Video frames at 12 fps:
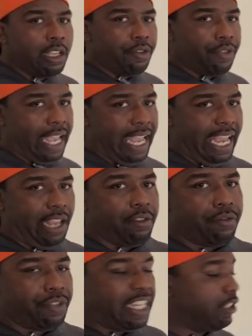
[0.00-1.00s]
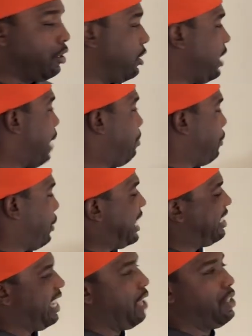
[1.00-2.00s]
that these are the type of things that